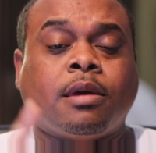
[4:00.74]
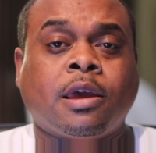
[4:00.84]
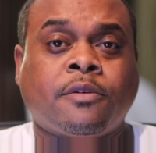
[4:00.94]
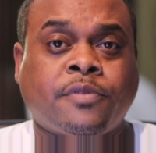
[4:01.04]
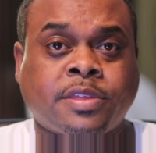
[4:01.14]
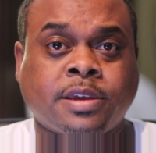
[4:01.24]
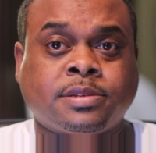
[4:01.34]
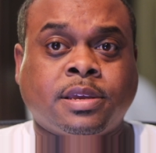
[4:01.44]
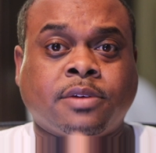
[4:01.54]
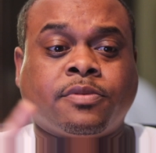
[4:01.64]
Every
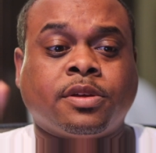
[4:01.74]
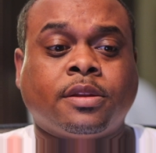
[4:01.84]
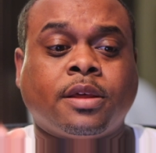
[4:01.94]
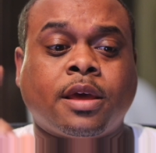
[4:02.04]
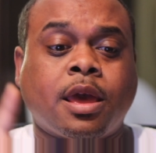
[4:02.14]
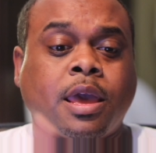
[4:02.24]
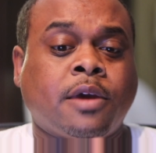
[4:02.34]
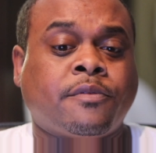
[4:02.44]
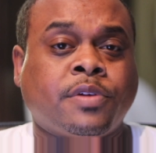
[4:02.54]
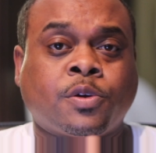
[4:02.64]
Thanksgiving,
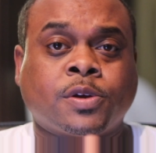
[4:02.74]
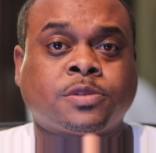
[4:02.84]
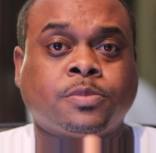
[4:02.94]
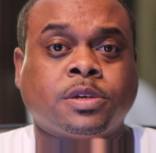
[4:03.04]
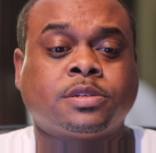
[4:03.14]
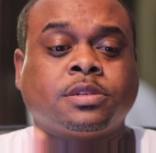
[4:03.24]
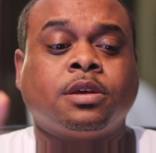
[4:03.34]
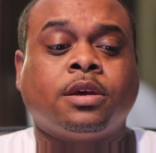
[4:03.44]
every Christmas,